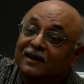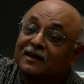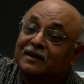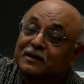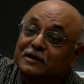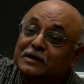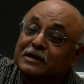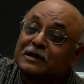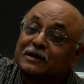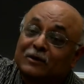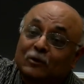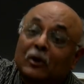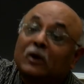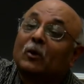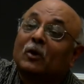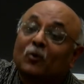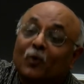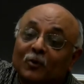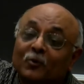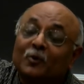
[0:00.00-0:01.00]
uh,
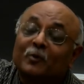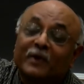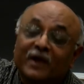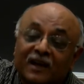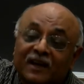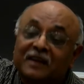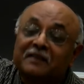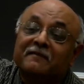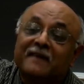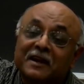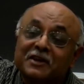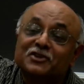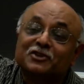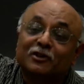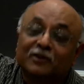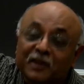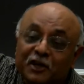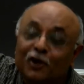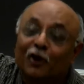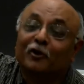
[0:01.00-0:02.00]
well, what would be a
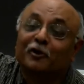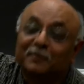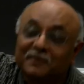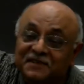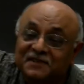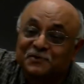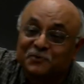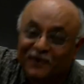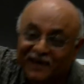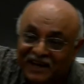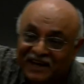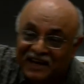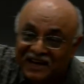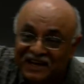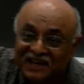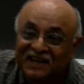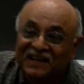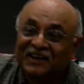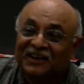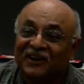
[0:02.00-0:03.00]
conventional economist's way
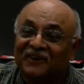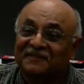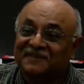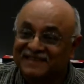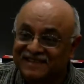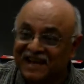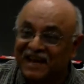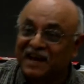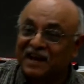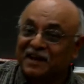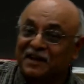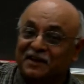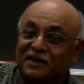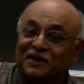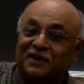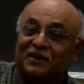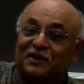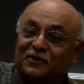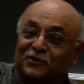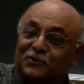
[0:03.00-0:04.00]
of saying
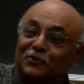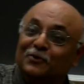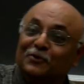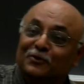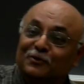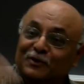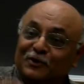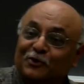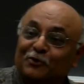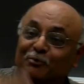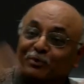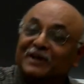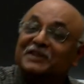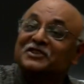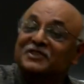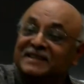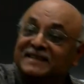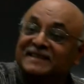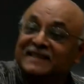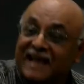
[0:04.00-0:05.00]
you, you bridge
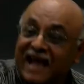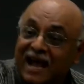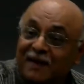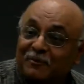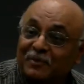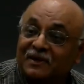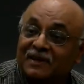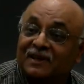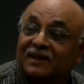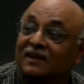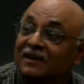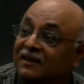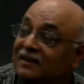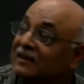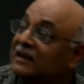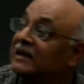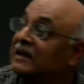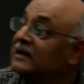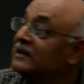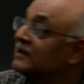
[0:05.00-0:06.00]
this gap?
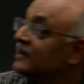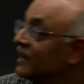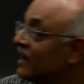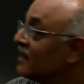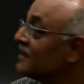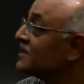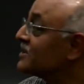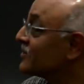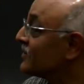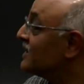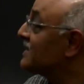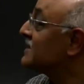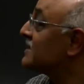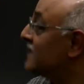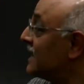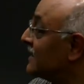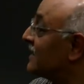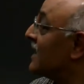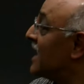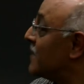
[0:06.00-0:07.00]
the answer is
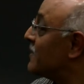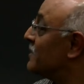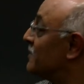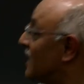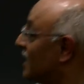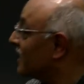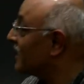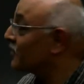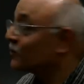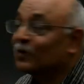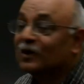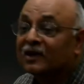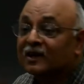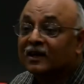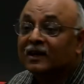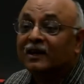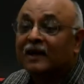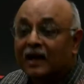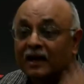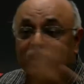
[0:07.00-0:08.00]
let the labor market work
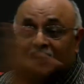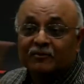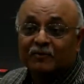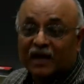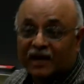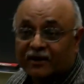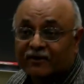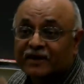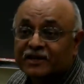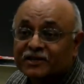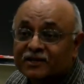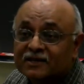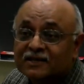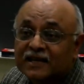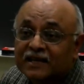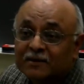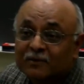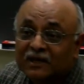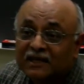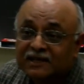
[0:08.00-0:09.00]
and let migration
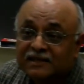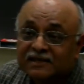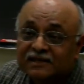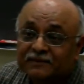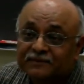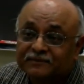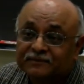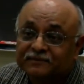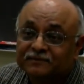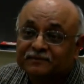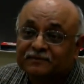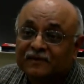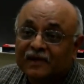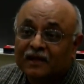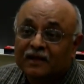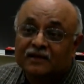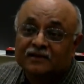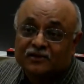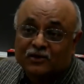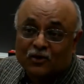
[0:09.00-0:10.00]
take place.
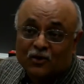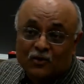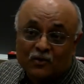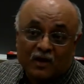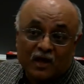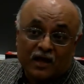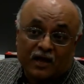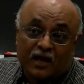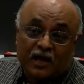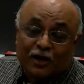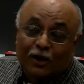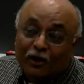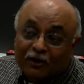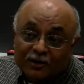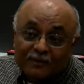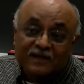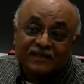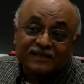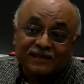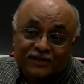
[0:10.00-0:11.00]
So
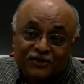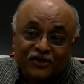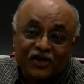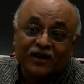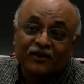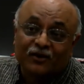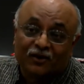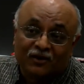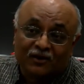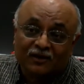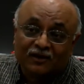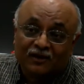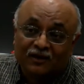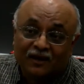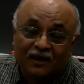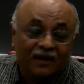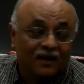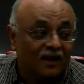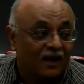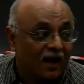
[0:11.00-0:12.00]
economists in general
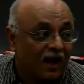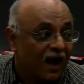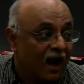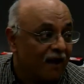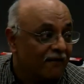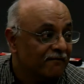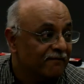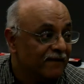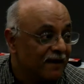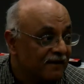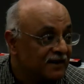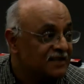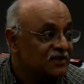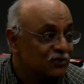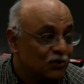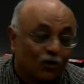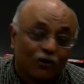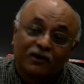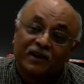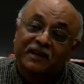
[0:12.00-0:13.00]
are very
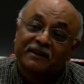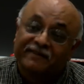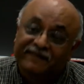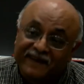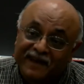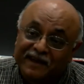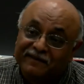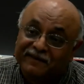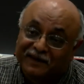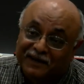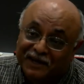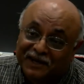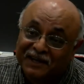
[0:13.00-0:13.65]
strongly in favor